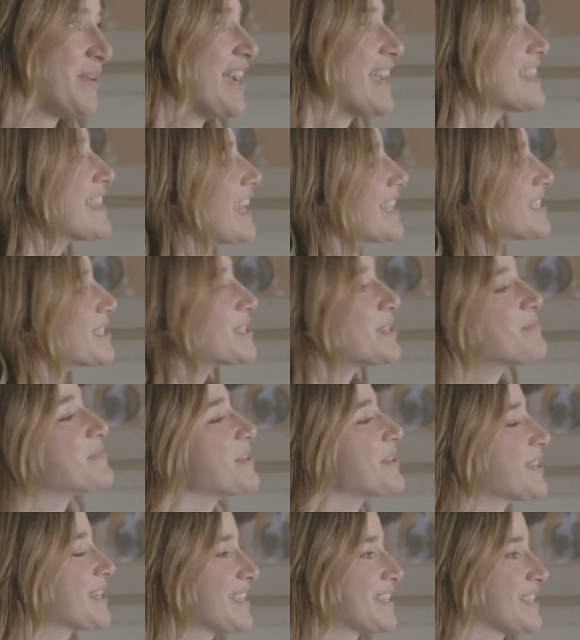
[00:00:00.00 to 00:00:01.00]
But that's the
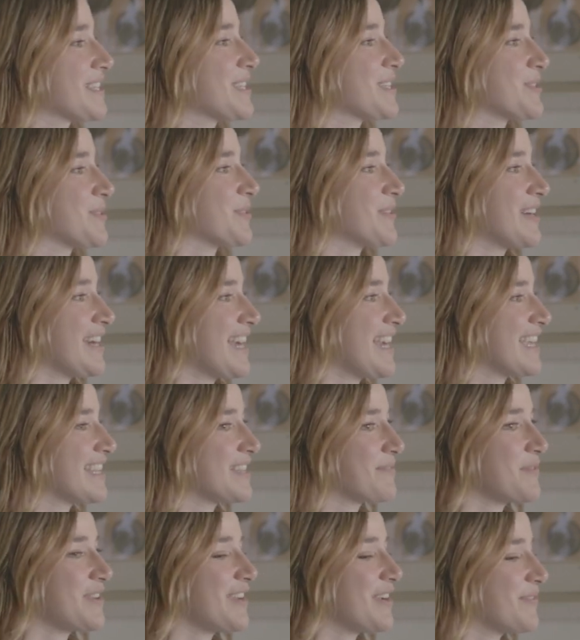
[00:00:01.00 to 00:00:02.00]
beauty of the story.
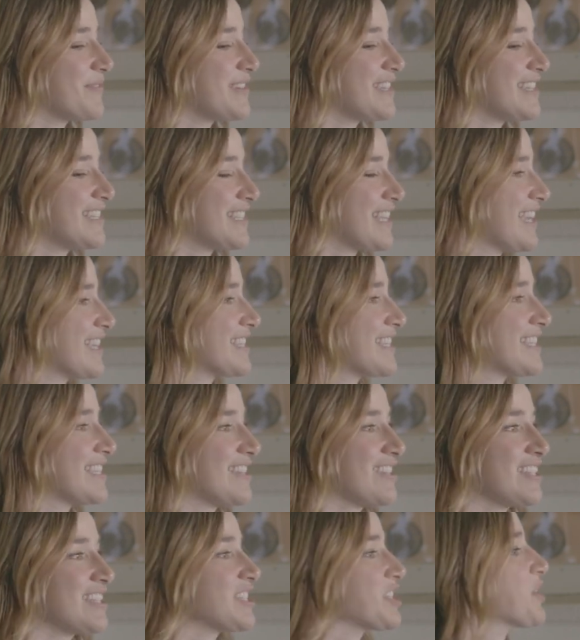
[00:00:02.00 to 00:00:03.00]
And we say in the
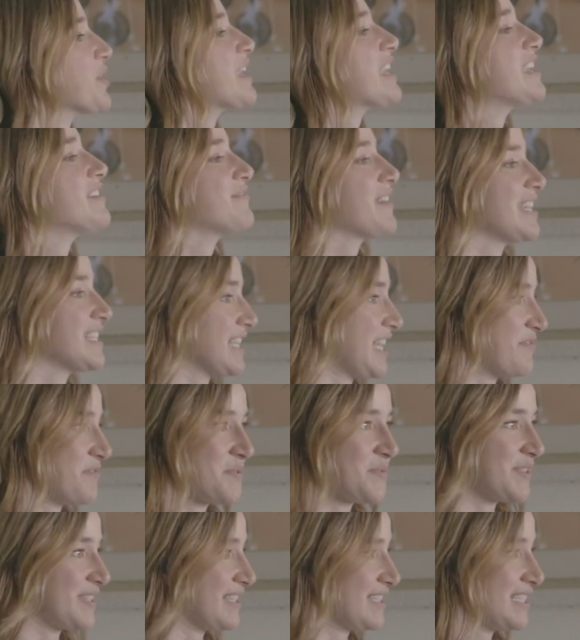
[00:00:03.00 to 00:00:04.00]
series, you know, he invites
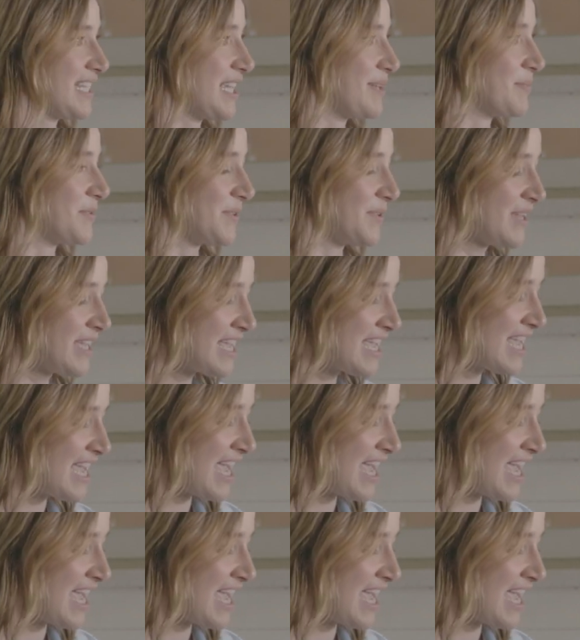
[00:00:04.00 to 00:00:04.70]
everyone to the table.